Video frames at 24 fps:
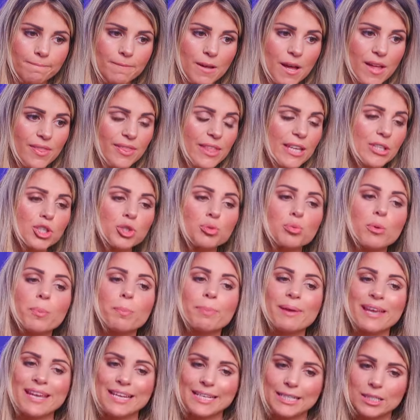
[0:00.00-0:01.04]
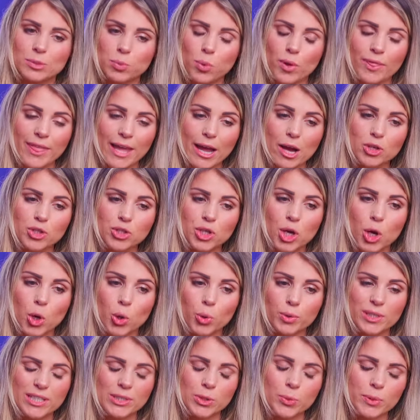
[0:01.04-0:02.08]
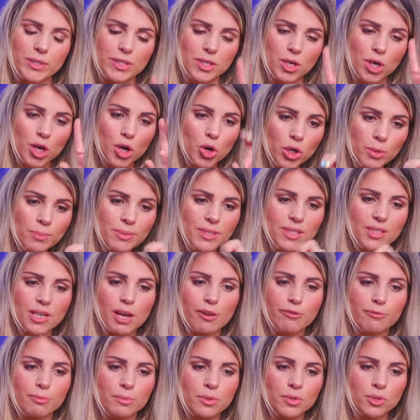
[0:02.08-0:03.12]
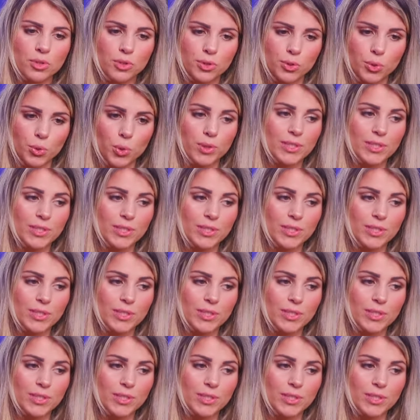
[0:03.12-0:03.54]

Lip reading: they just repeat what they are told. It's always an anonymous government source.